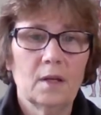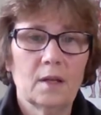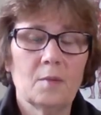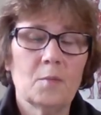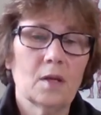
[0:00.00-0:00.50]

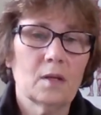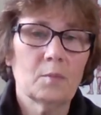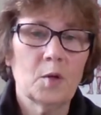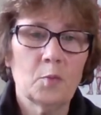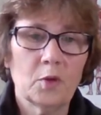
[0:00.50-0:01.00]
They make
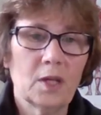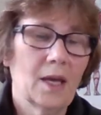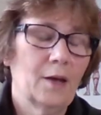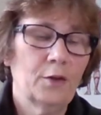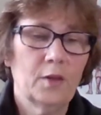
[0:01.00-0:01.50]
people eat
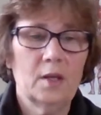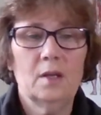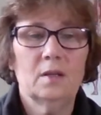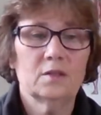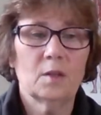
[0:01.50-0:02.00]

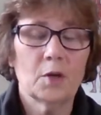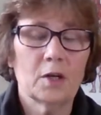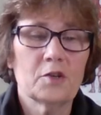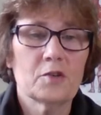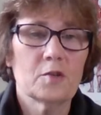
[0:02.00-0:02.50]
healthy. Some
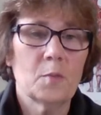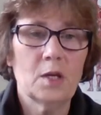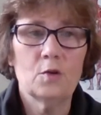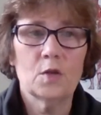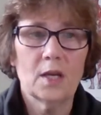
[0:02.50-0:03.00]
countries
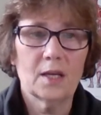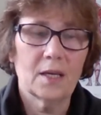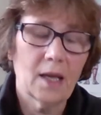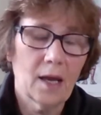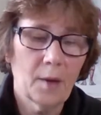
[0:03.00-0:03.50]
make you take a
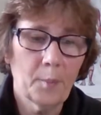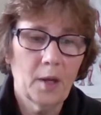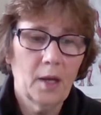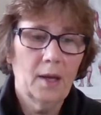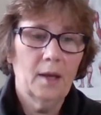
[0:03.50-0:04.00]
nap.
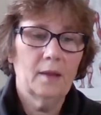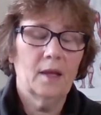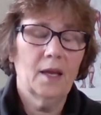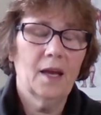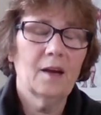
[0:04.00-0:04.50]

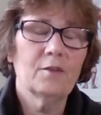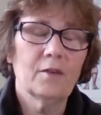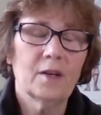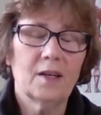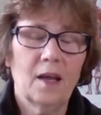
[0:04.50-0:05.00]
They have
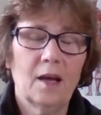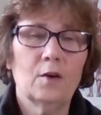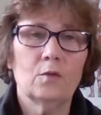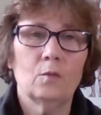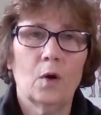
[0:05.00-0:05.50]

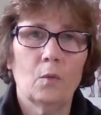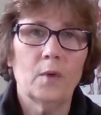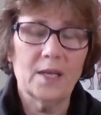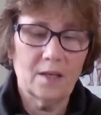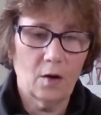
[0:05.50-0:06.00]
down what
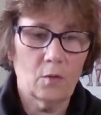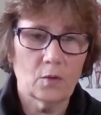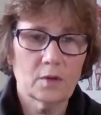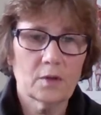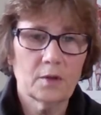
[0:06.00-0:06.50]
we
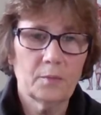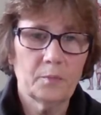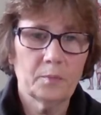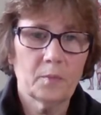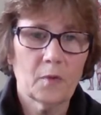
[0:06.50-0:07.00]
don't.
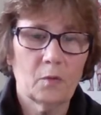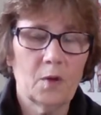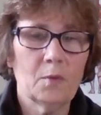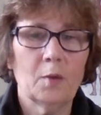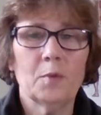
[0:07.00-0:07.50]
We
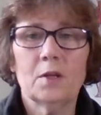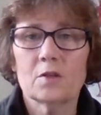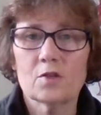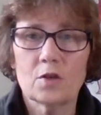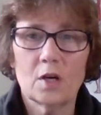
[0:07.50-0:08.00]
might be the
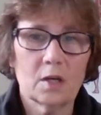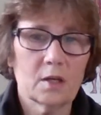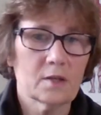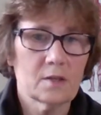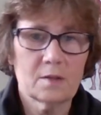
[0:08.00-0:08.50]

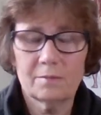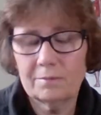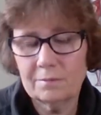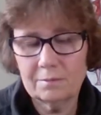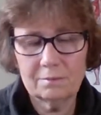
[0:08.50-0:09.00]
strongest
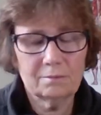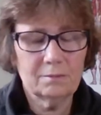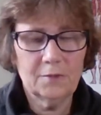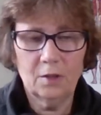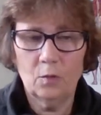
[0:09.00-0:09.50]

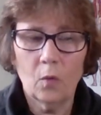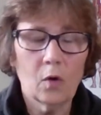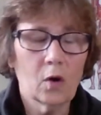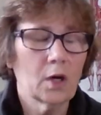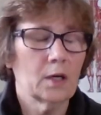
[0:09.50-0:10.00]
in
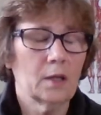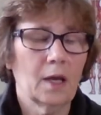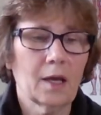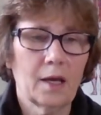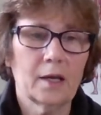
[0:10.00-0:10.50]
war and
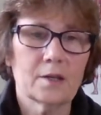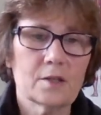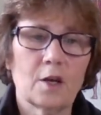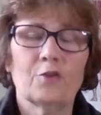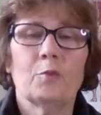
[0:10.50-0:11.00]
that kind of
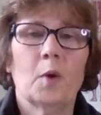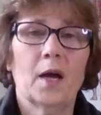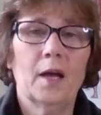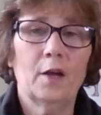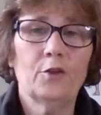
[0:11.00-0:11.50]
stuff,
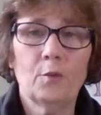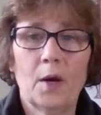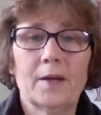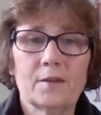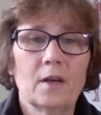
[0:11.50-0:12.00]
but
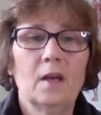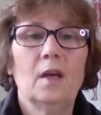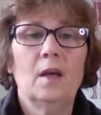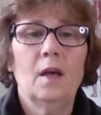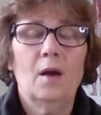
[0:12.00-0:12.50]
health-wise,
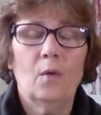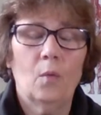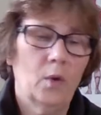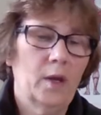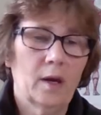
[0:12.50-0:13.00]

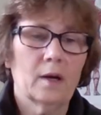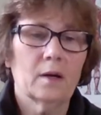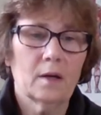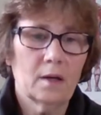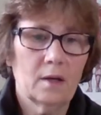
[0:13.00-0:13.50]
we
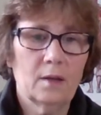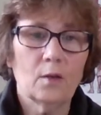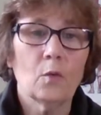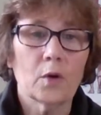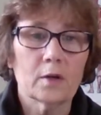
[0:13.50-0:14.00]
are
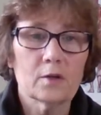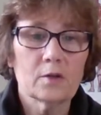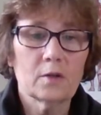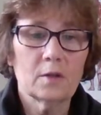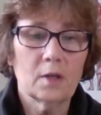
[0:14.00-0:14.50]
the
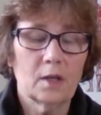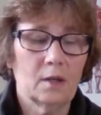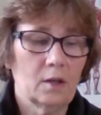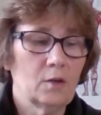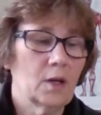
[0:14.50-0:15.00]
worst
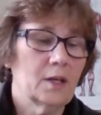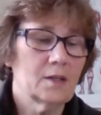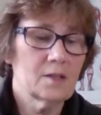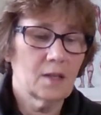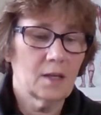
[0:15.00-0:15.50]
in the
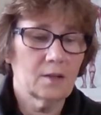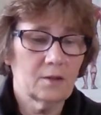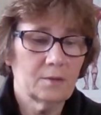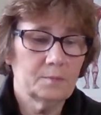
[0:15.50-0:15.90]
United States.